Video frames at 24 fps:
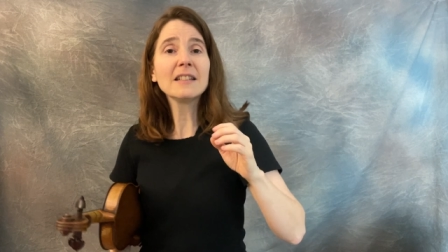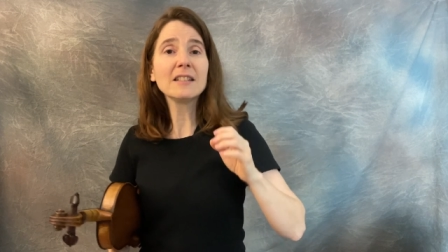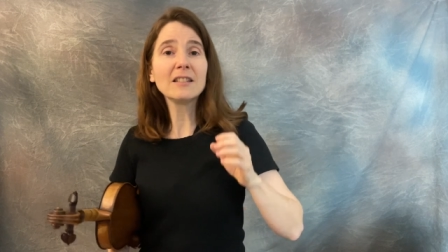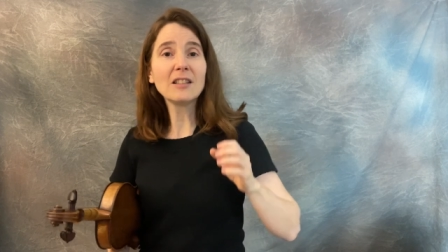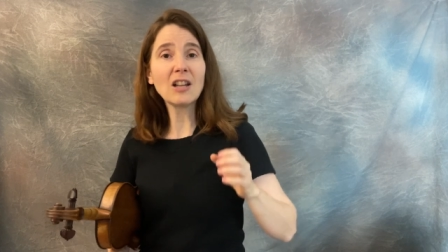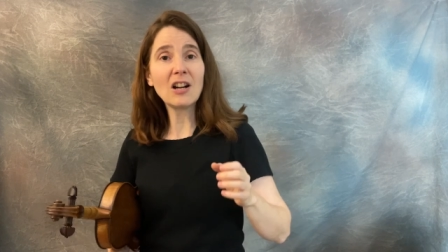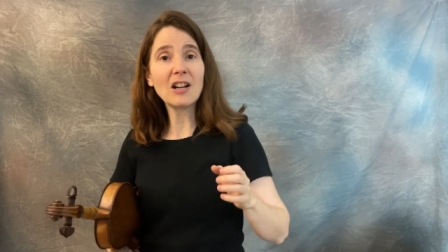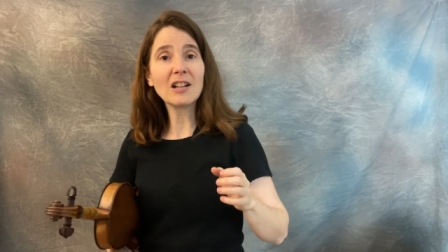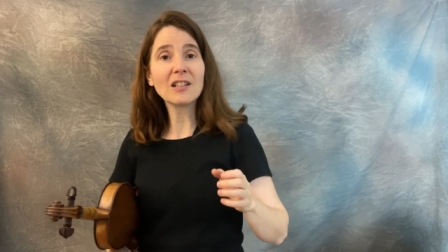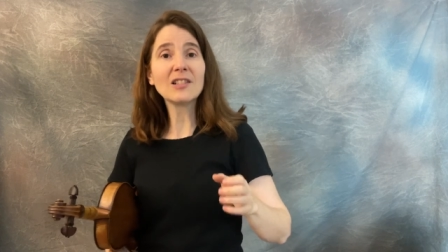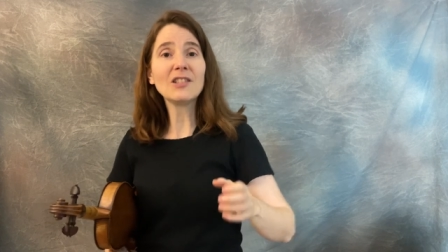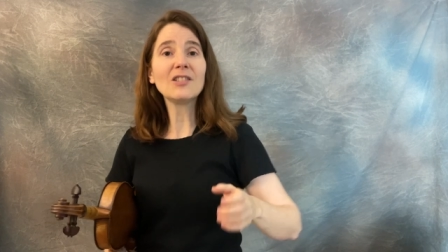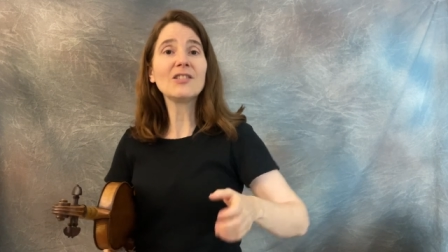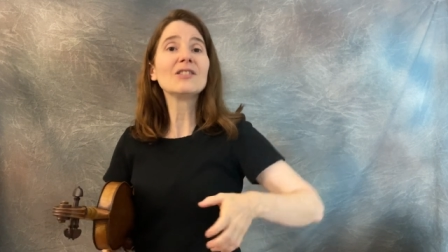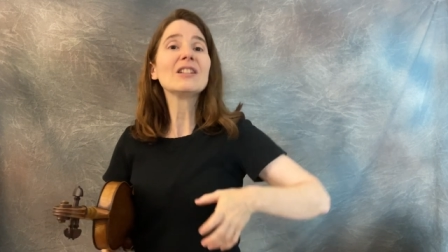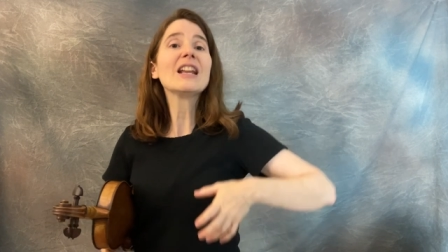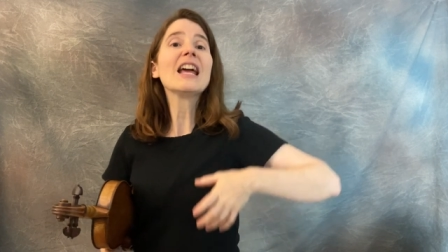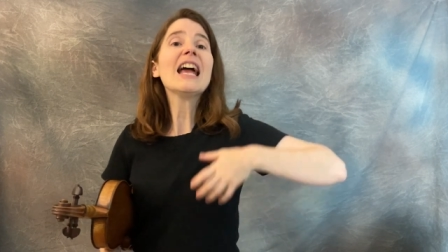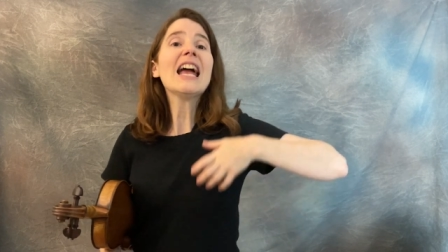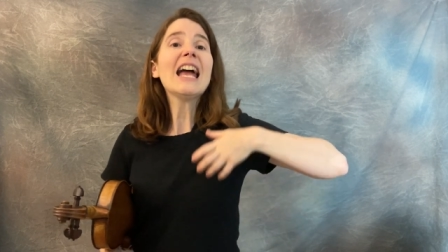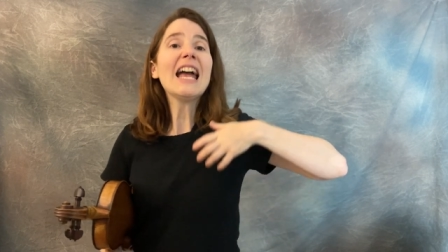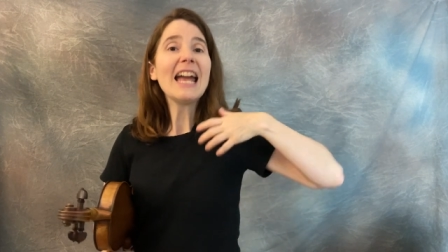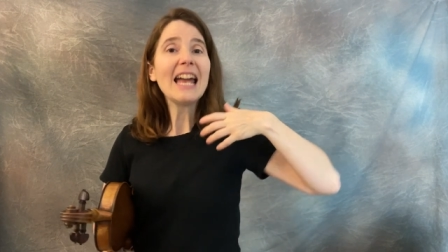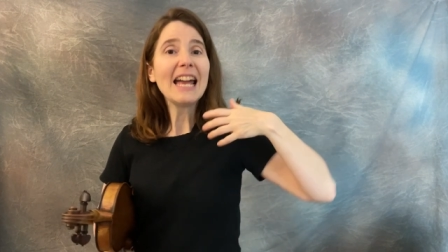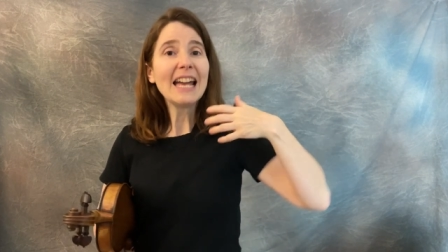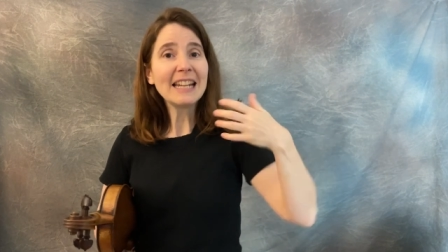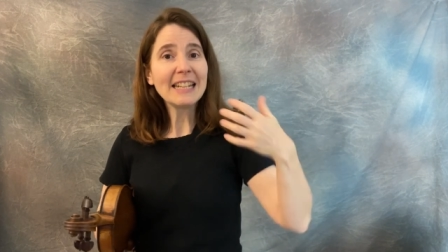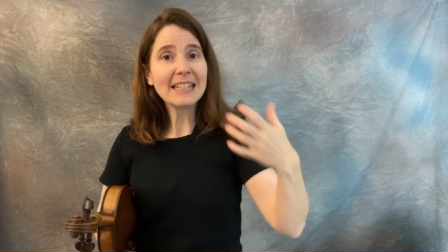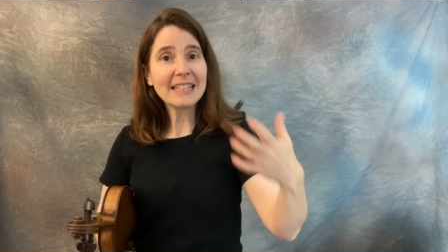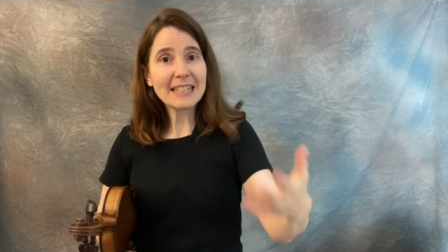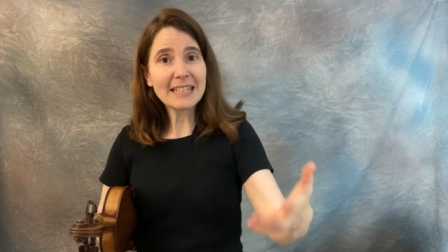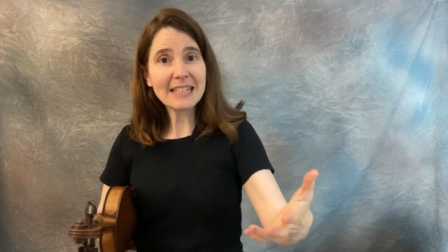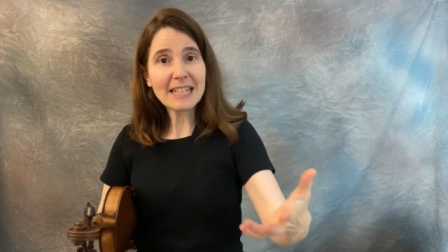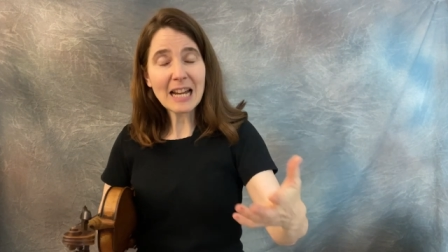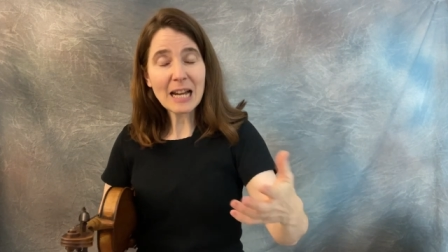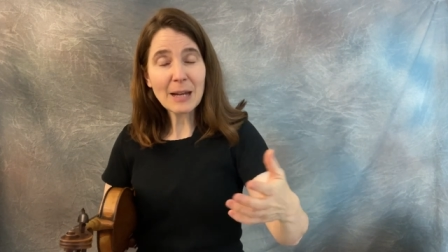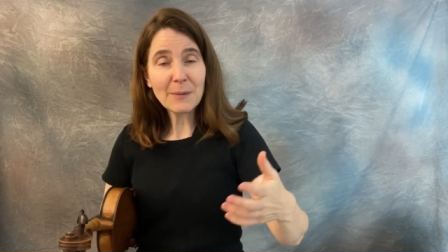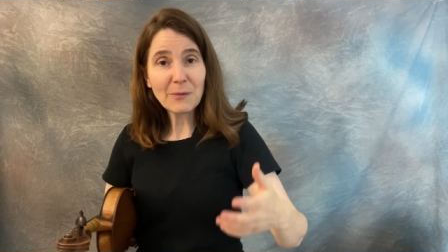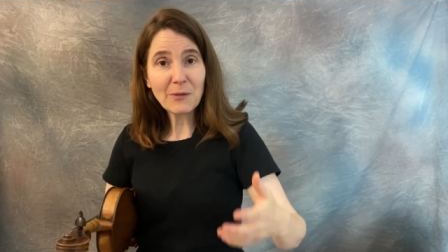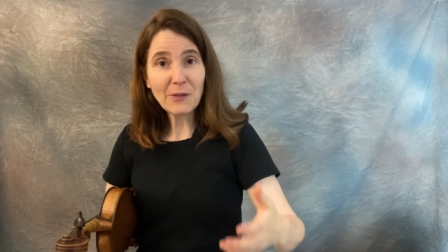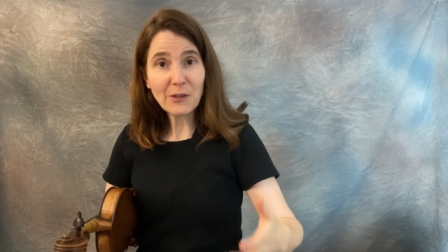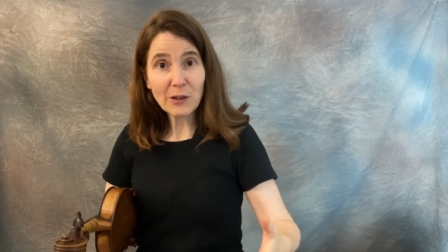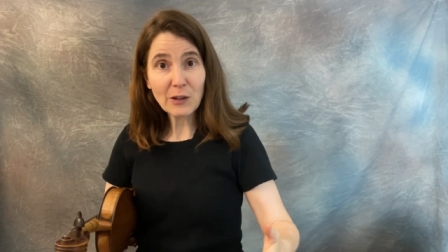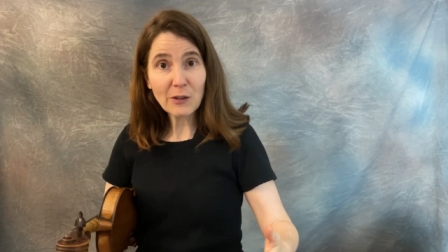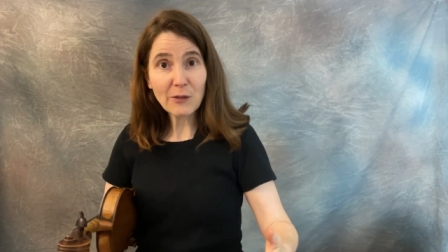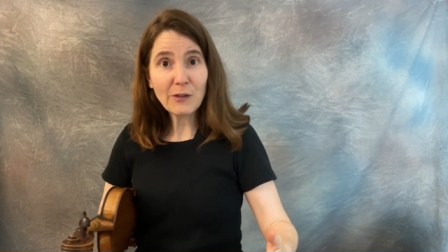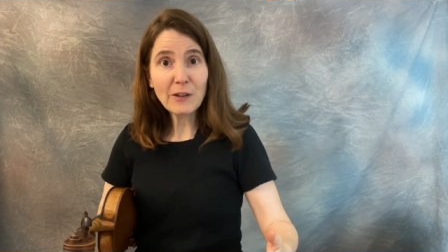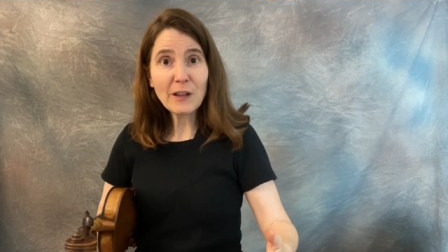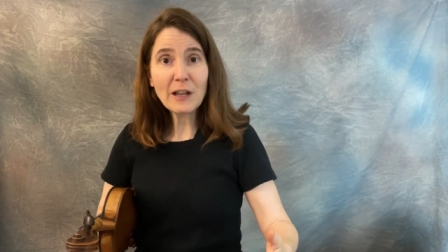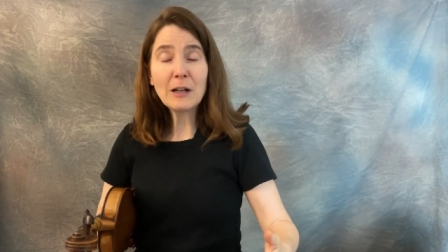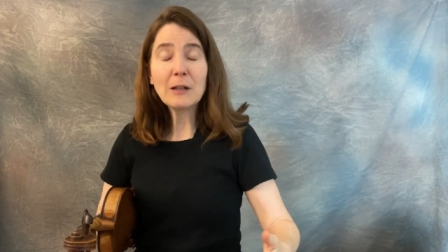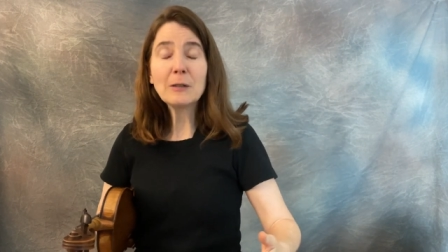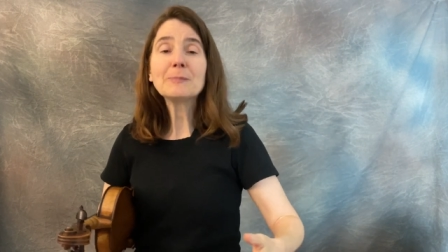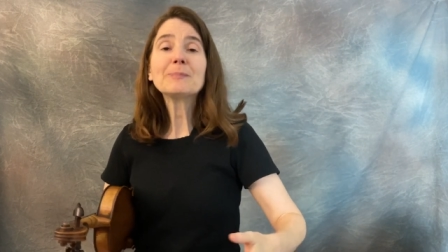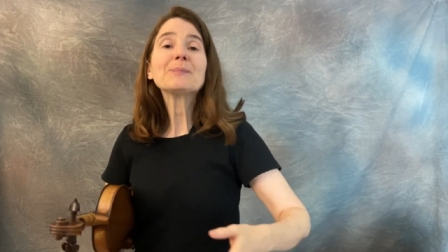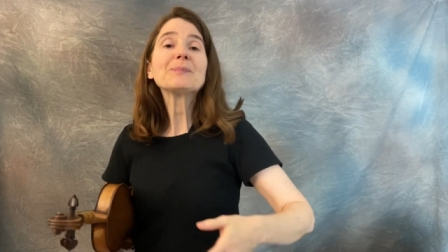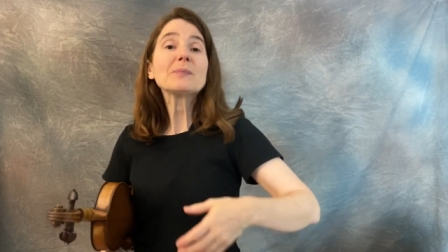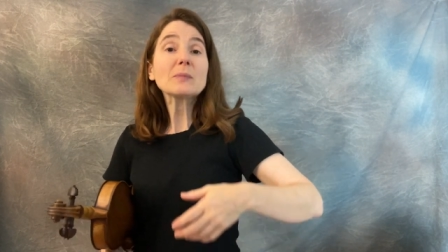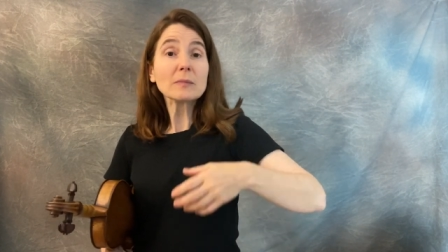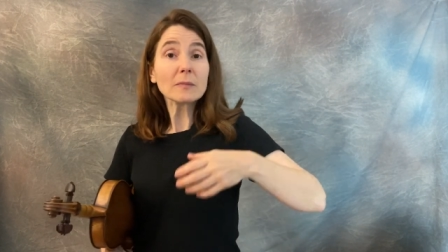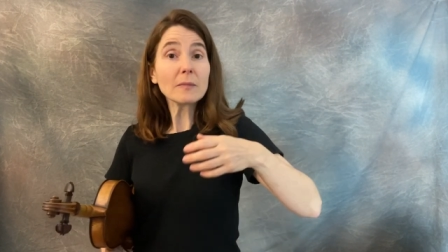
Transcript: the long note, and it's time for the fill.